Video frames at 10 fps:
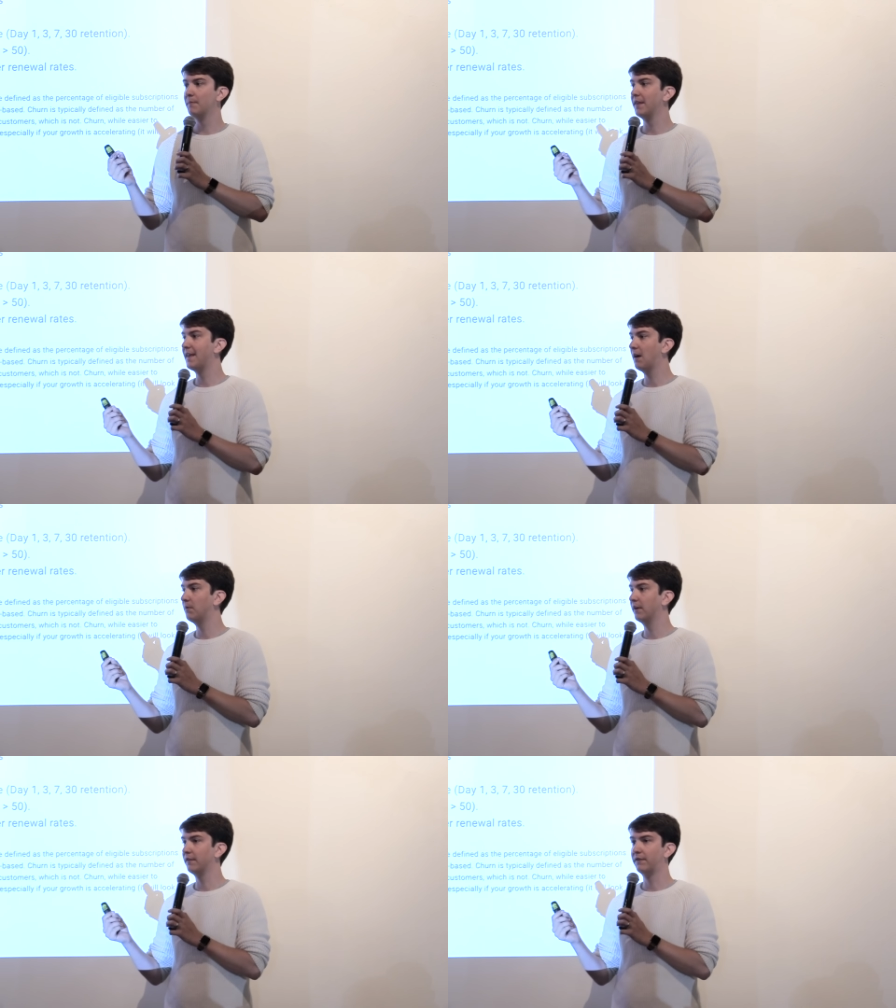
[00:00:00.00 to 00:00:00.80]
That
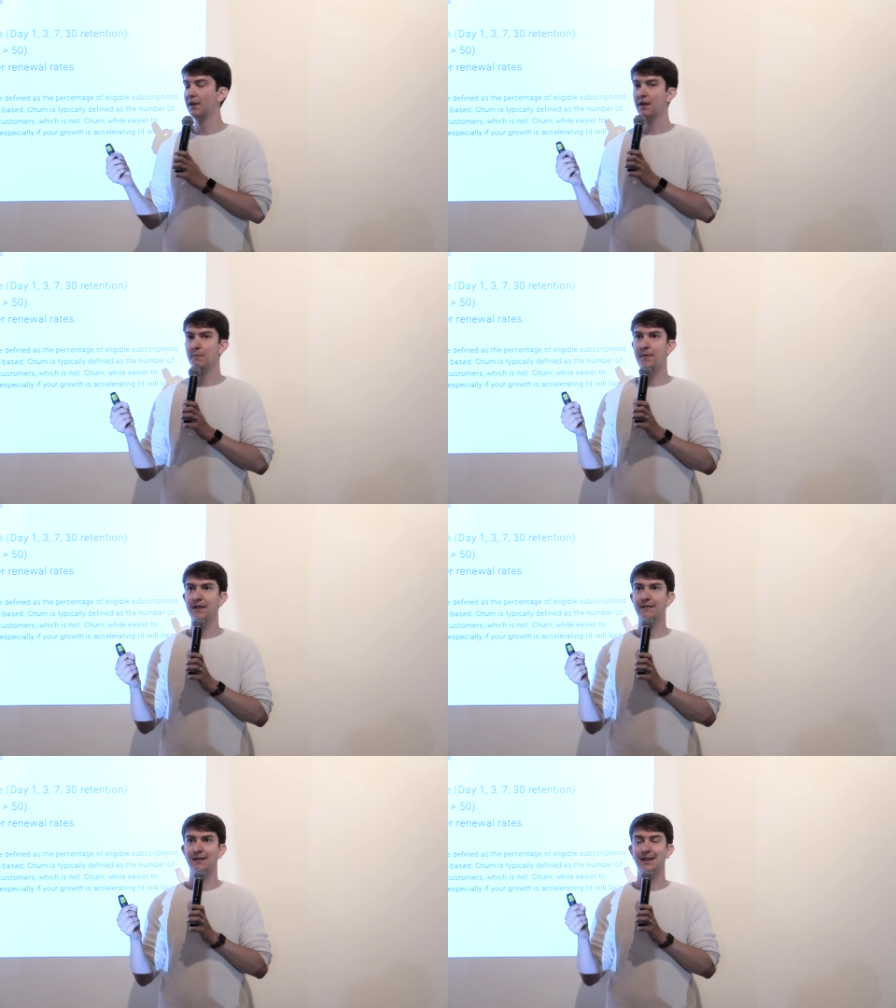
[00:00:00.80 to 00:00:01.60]
was
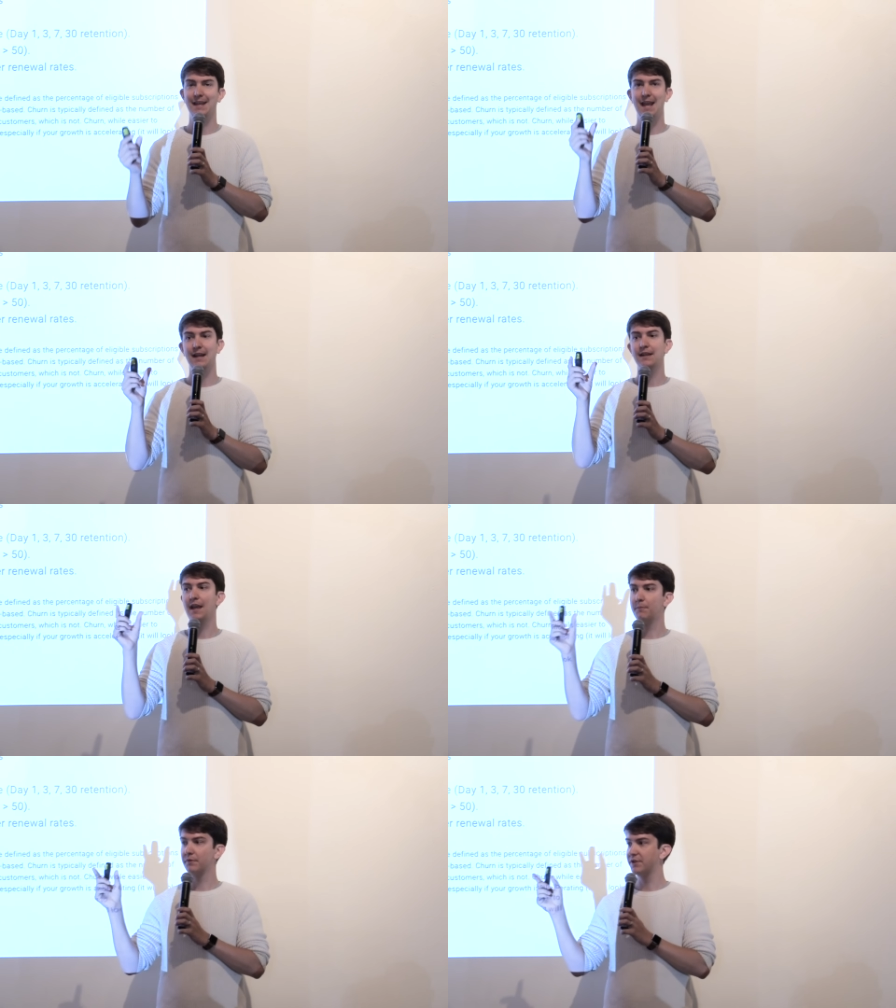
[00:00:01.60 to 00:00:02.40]
basically
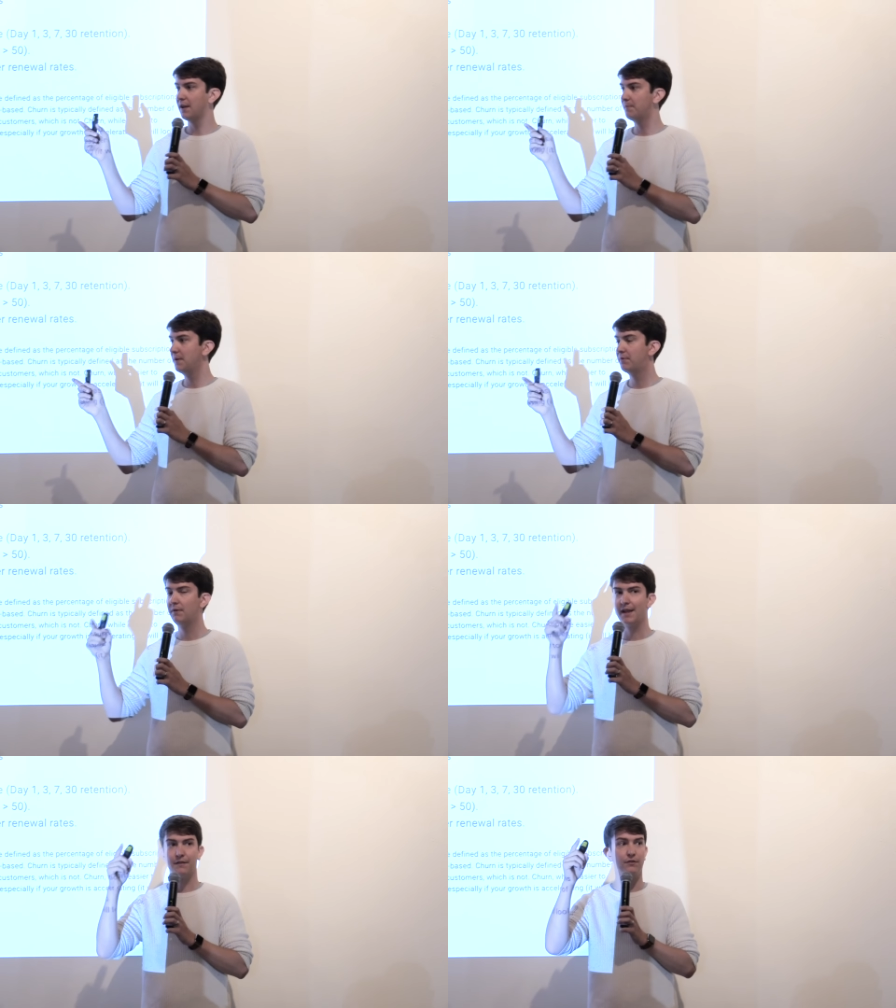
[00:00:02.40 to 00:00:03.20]
88% of
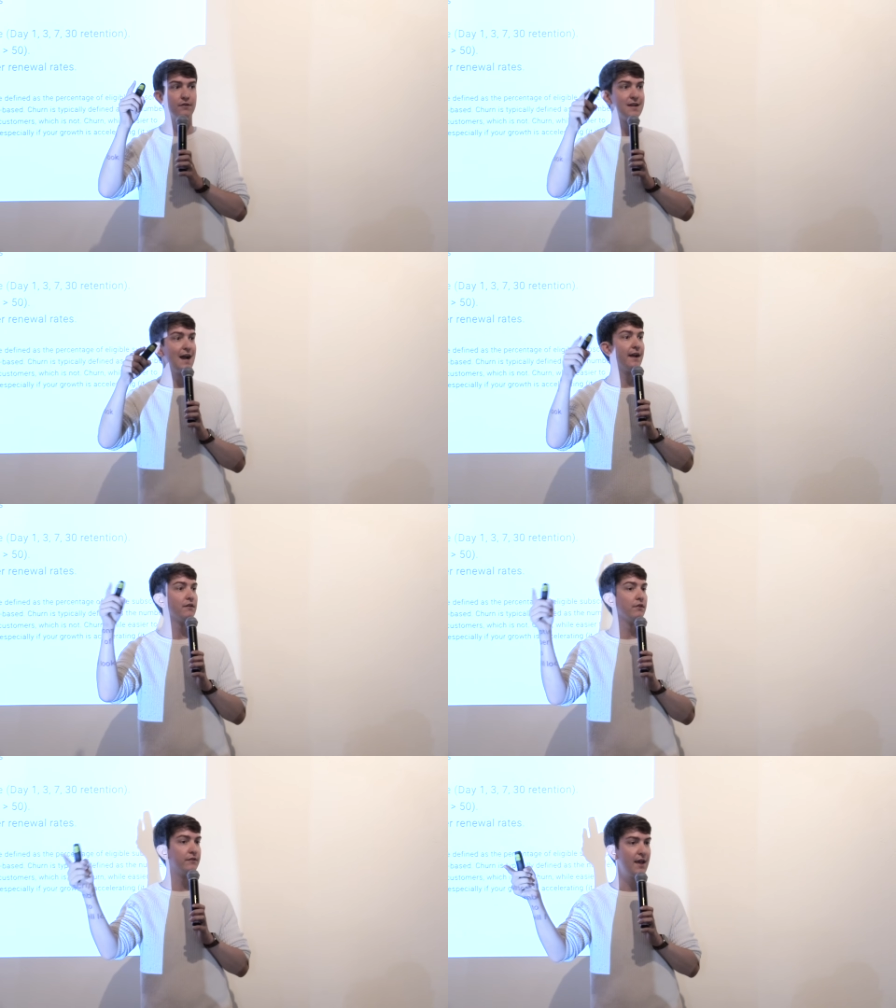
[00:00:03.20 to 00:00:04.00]
people answered
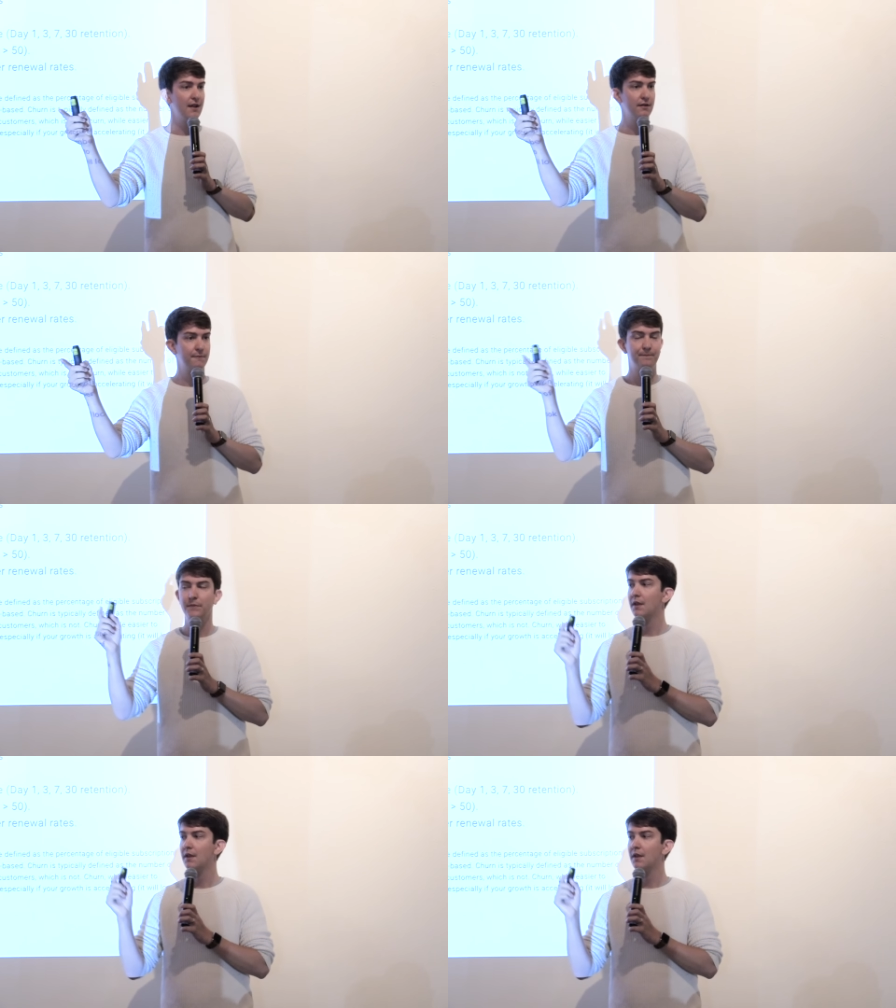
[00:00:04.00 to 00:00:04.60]
9 or 10.